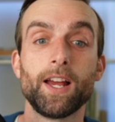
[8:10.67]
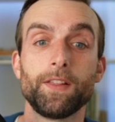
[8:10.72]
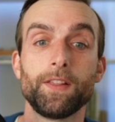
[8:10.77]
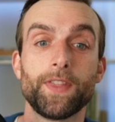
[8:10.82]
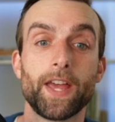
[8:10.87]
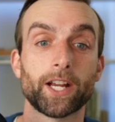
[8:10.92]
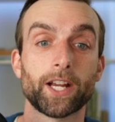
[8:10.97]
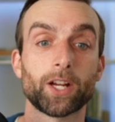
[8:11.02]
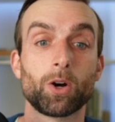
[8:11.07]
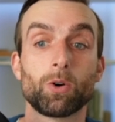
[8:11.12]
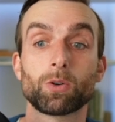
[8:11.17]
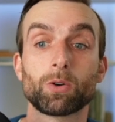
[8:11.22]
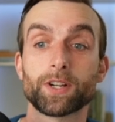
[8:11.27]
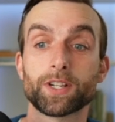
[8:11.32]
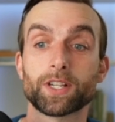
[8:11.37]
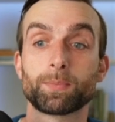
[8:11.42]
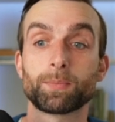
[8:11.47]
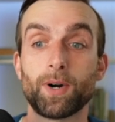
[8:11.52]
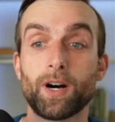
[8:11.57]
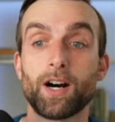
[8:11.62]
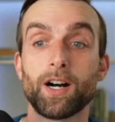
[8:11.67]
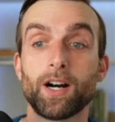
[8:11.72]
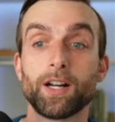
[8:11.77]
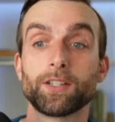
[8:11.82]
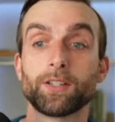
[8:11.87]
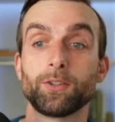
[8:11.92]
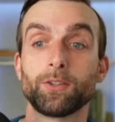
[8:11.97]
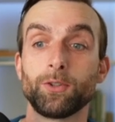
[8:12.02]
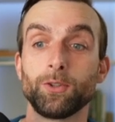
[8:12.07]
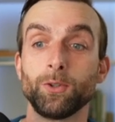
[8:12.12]
that
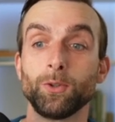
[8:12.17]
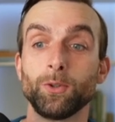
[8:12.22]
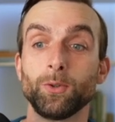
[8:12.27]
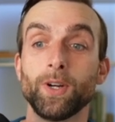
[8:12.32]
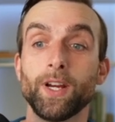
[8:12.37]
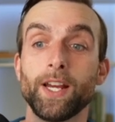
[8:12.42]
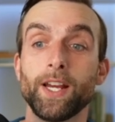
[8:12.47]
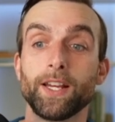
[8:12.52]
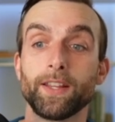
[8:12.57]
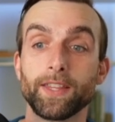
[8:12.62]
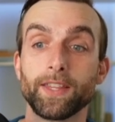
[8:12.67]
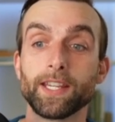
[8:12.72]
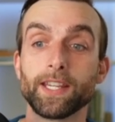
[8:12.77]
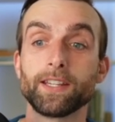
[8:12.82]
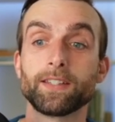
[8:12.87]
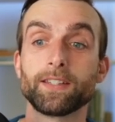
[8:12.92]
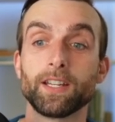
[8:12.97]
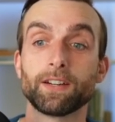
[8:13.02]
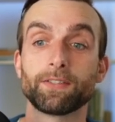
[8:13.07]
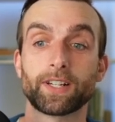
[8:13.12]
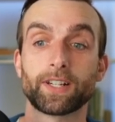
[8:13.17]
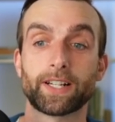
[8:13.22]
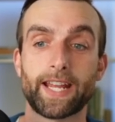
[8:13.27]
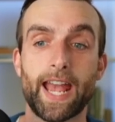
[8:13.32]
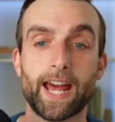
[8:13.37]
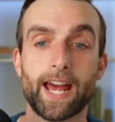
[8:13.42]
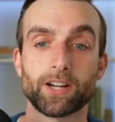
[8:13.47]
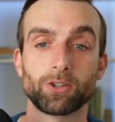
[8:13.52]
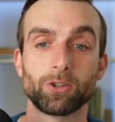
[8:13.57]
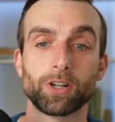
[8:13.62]
correspond to these different
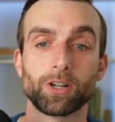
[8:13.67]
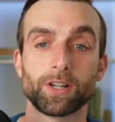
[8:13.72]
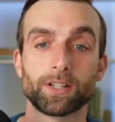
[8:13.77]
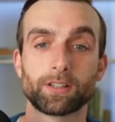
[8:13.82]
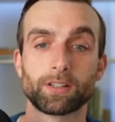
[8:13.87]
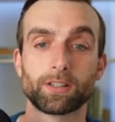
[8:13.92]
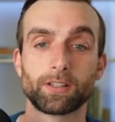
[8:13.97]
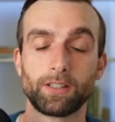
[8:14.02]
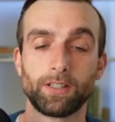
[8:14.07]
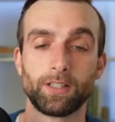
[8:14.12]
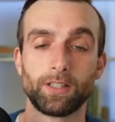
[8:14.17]
categories.